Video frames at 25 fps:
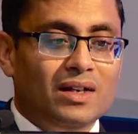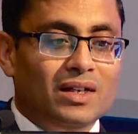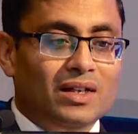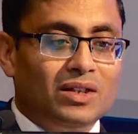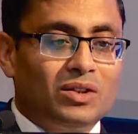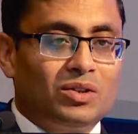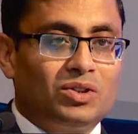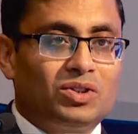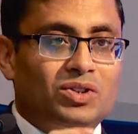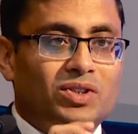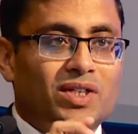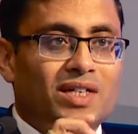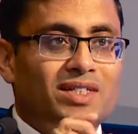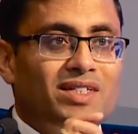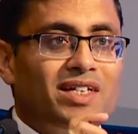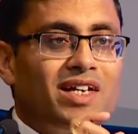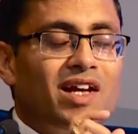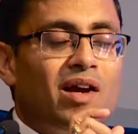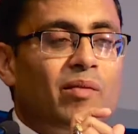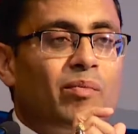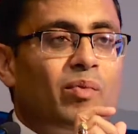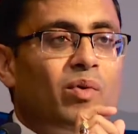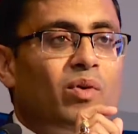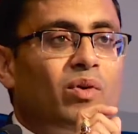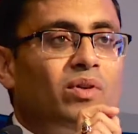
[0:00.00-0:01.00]
The stressing
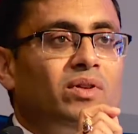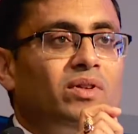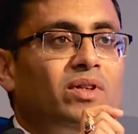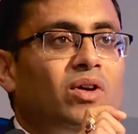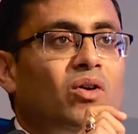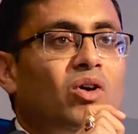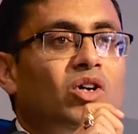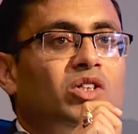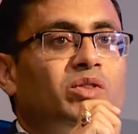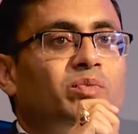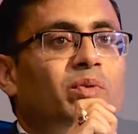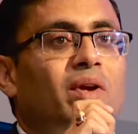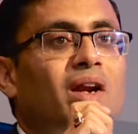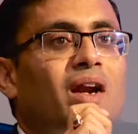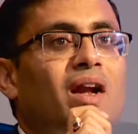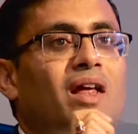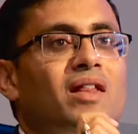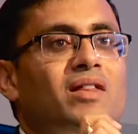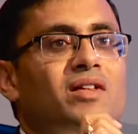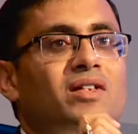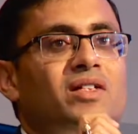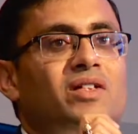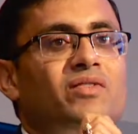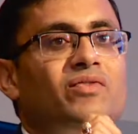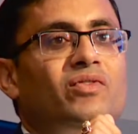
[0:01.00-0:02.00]
upon the
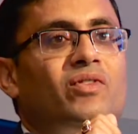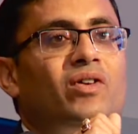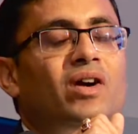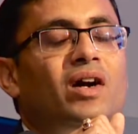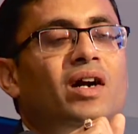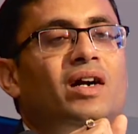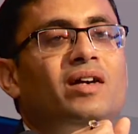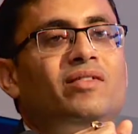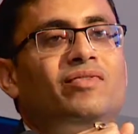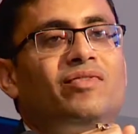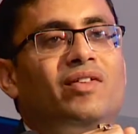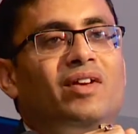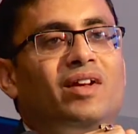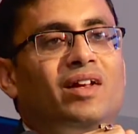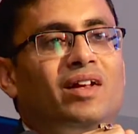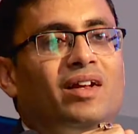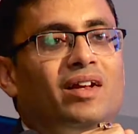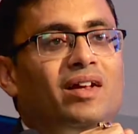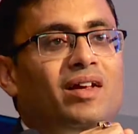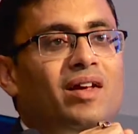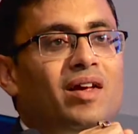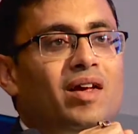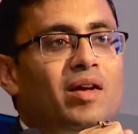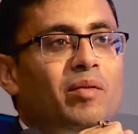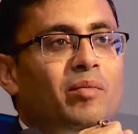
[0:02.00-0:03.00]
hospitalization for heart failure,
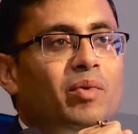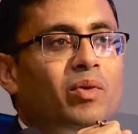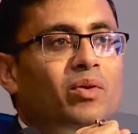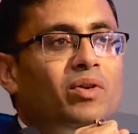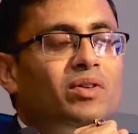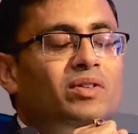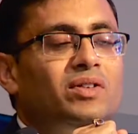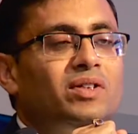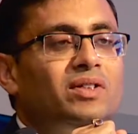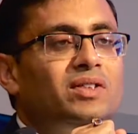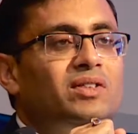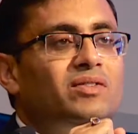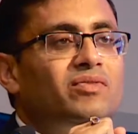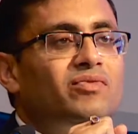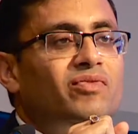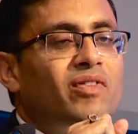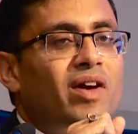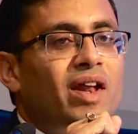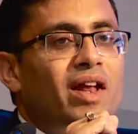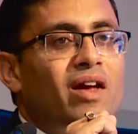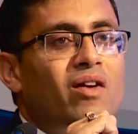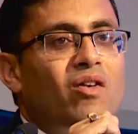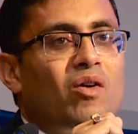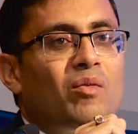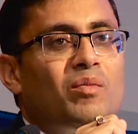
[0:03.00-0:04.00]
because this is
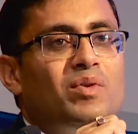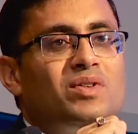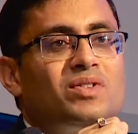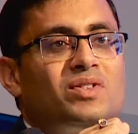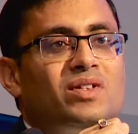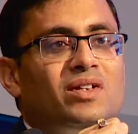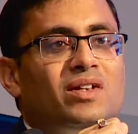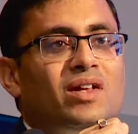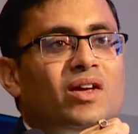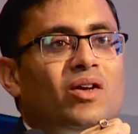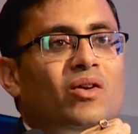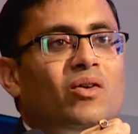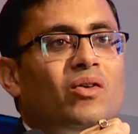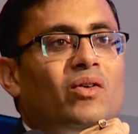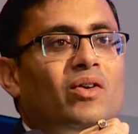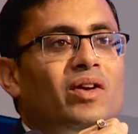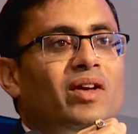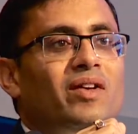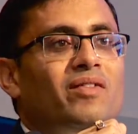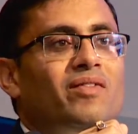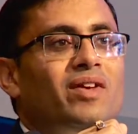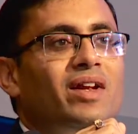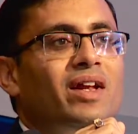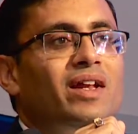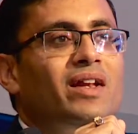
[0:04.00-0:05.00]
very common scenario,
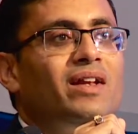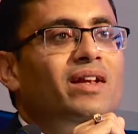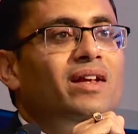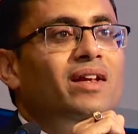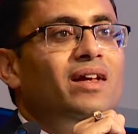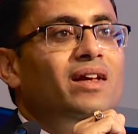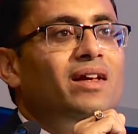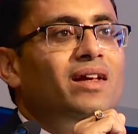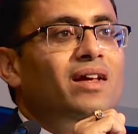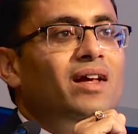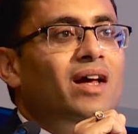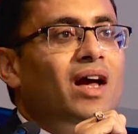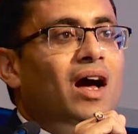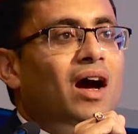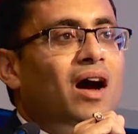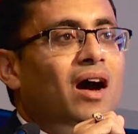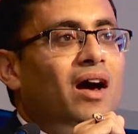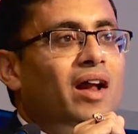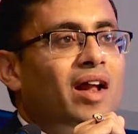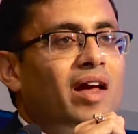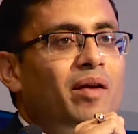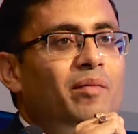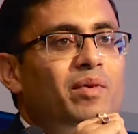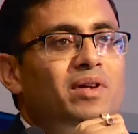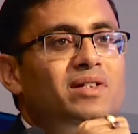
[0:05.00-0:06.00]
even in
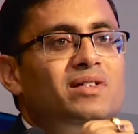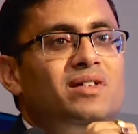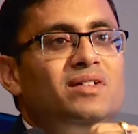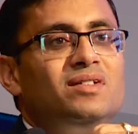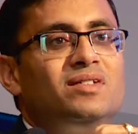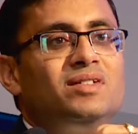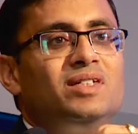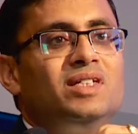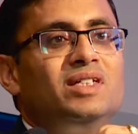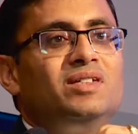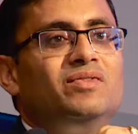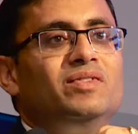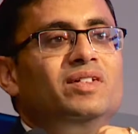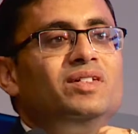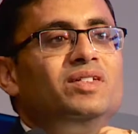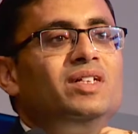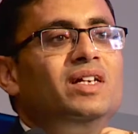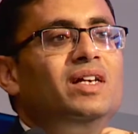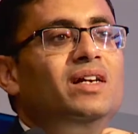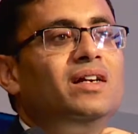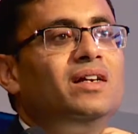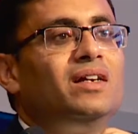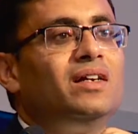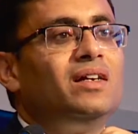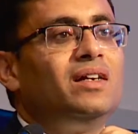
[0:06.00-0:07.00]
our emergencies, we
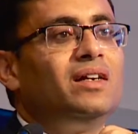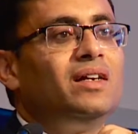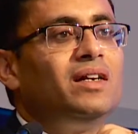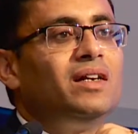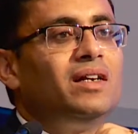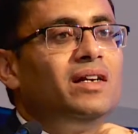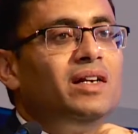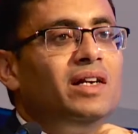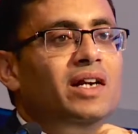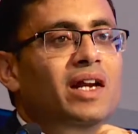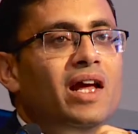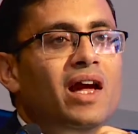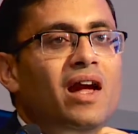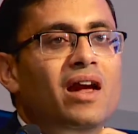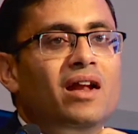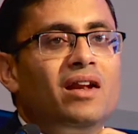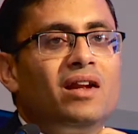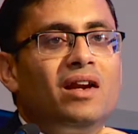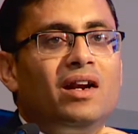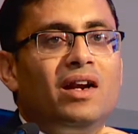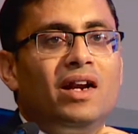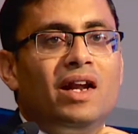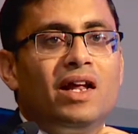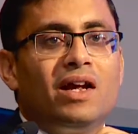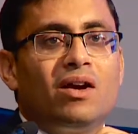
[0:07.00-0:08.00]
see day in
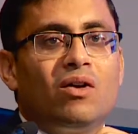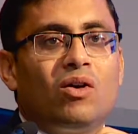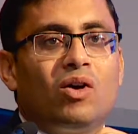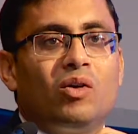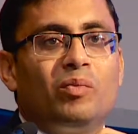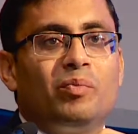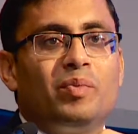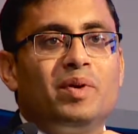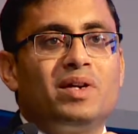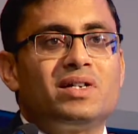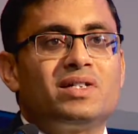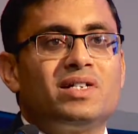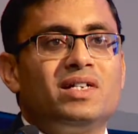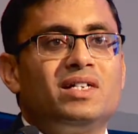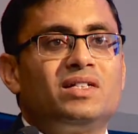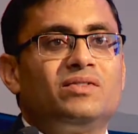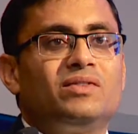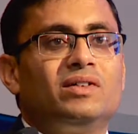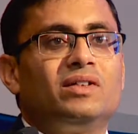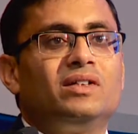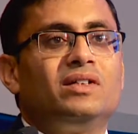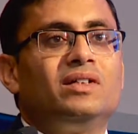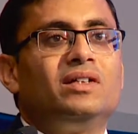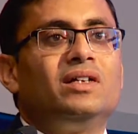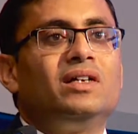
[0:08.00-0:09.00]
and day out patients
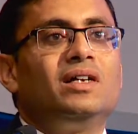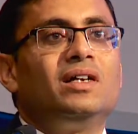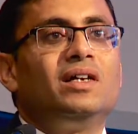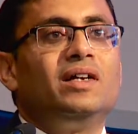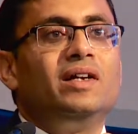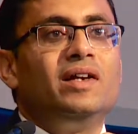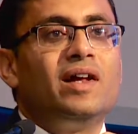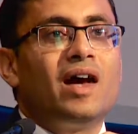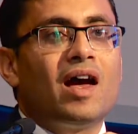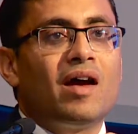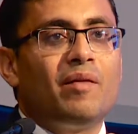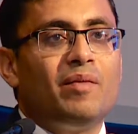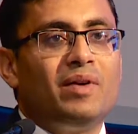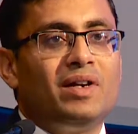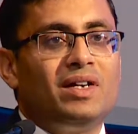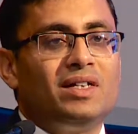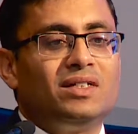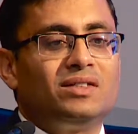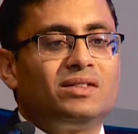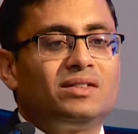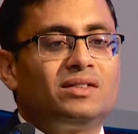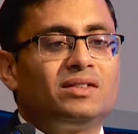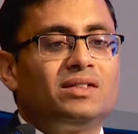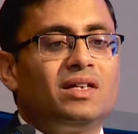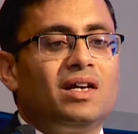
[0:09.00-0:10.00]
with
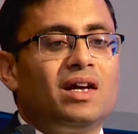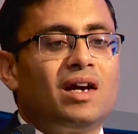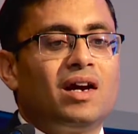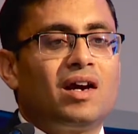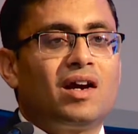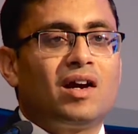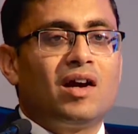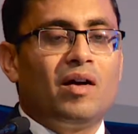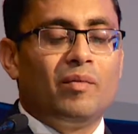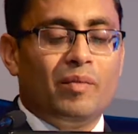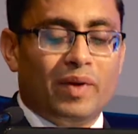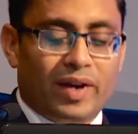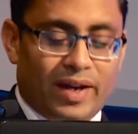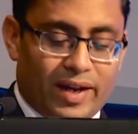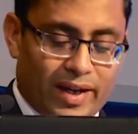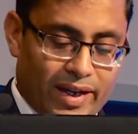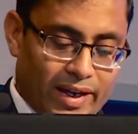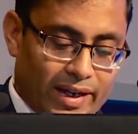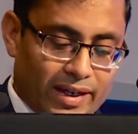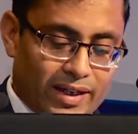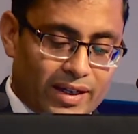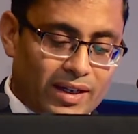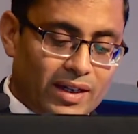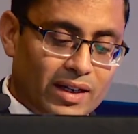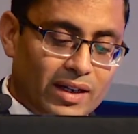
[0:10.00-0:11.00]
diabetes coming
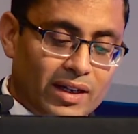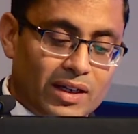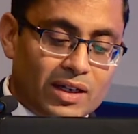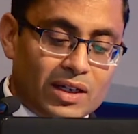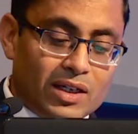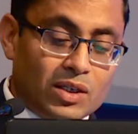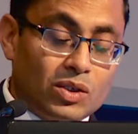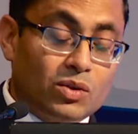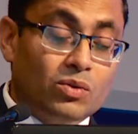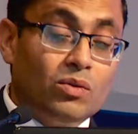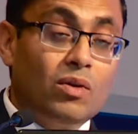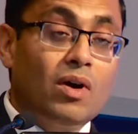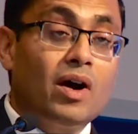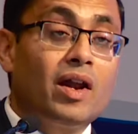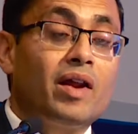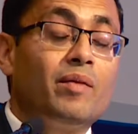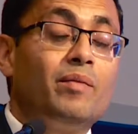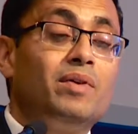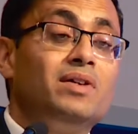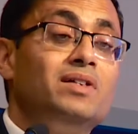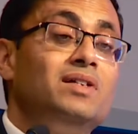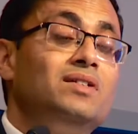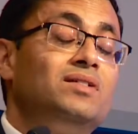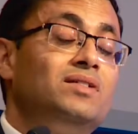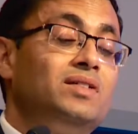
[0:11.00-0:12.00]
in to our
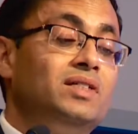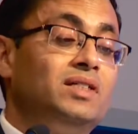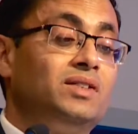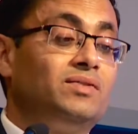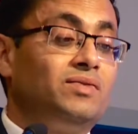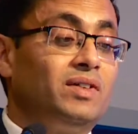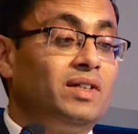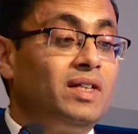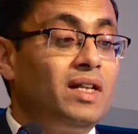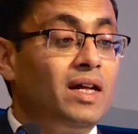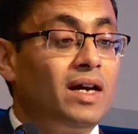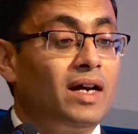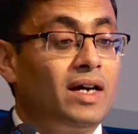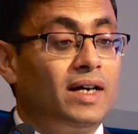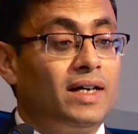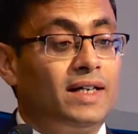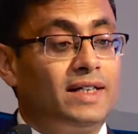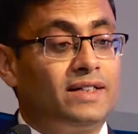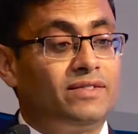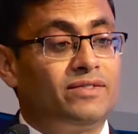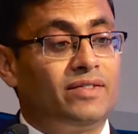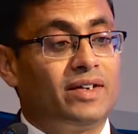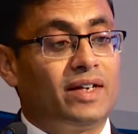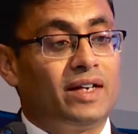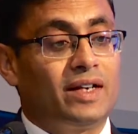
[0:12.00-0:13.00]
emergencies with
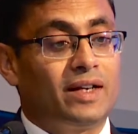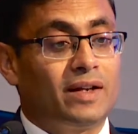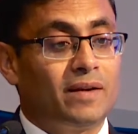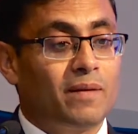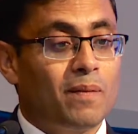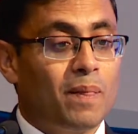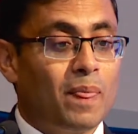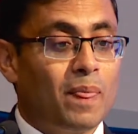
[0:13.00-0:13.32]
heart failure.